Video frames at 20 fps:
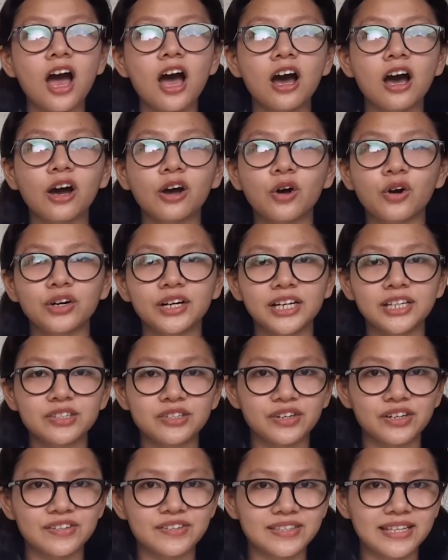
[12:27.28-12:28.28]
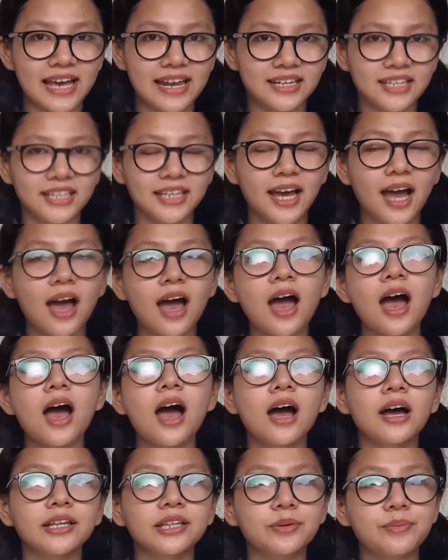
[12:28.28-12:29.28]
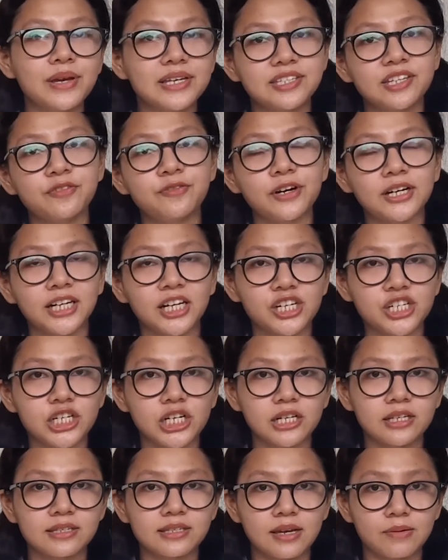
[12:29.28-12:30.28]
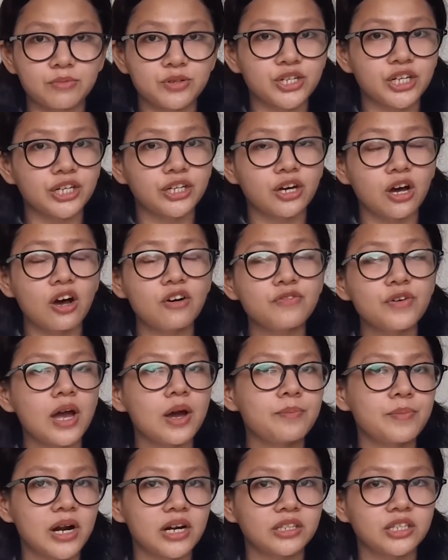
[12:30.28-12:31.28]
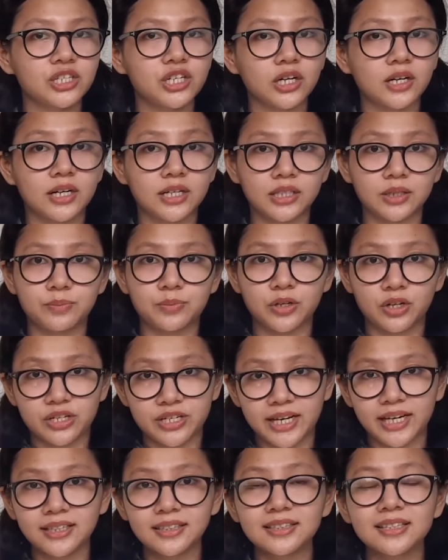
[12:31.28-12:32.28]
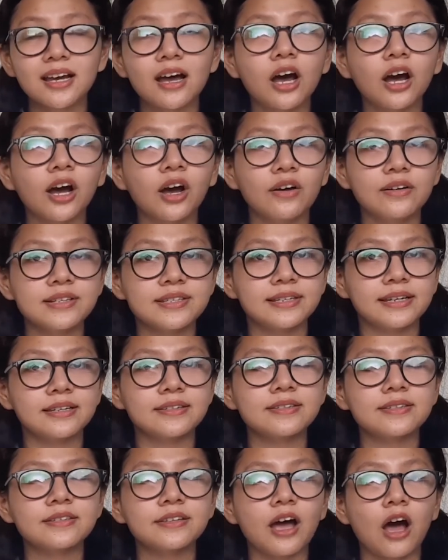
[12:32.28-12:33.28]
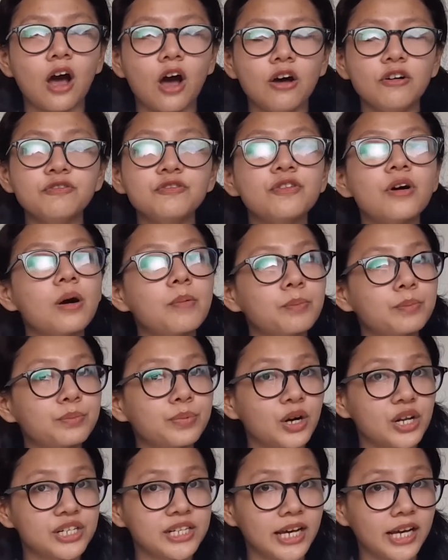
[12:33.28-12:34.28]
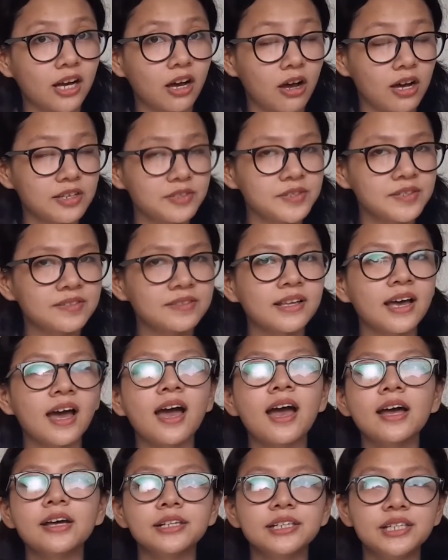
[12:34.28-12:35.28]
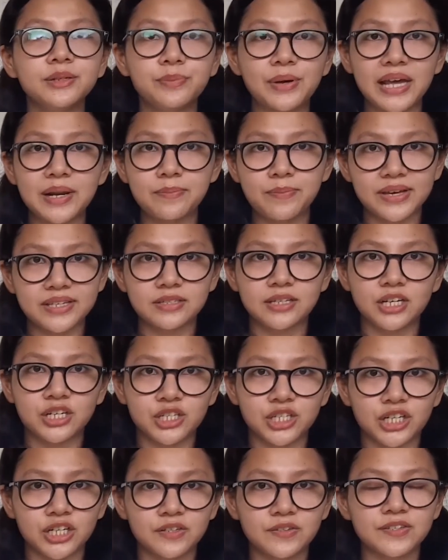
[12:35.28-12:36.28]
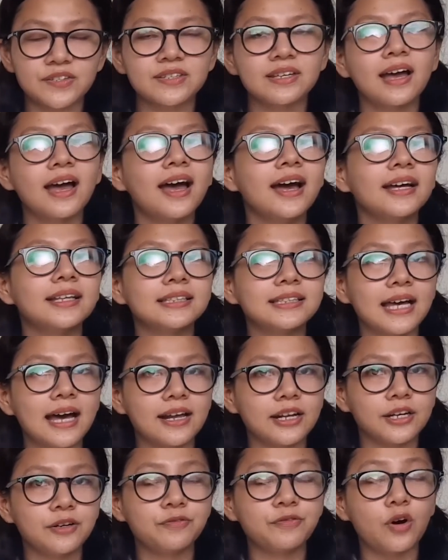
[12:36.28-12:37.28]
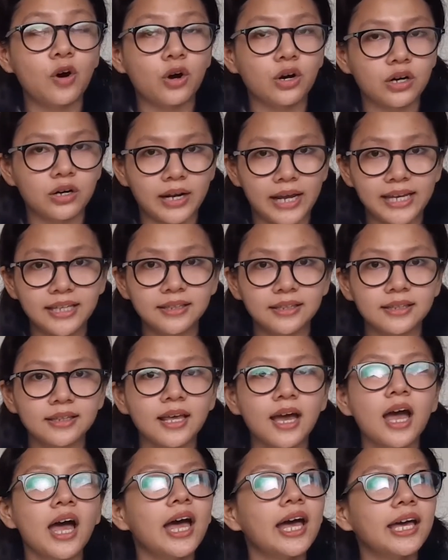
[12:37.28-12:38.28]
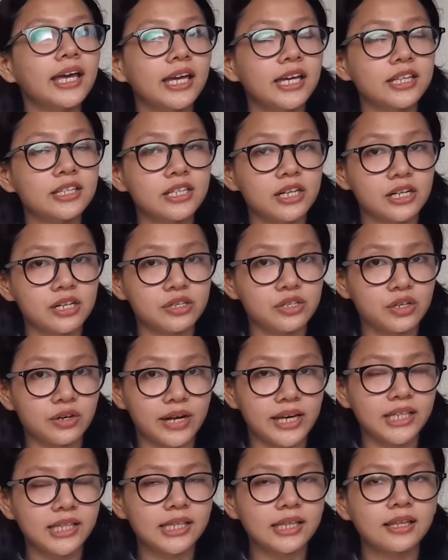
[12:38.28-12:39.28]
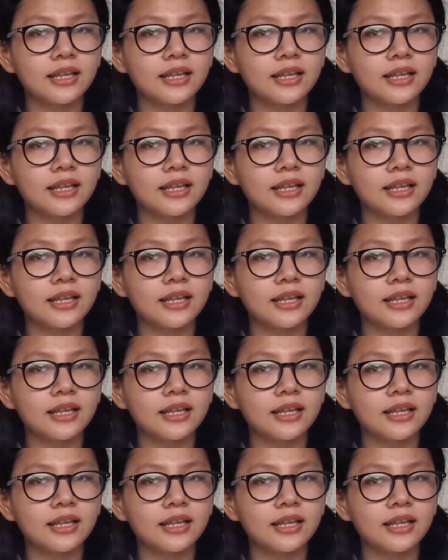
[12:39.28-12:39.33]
According to the study, the basic financial assumption of MRT Jakarta project consists of project cost, demand passengers, tariff or rate, interest rate,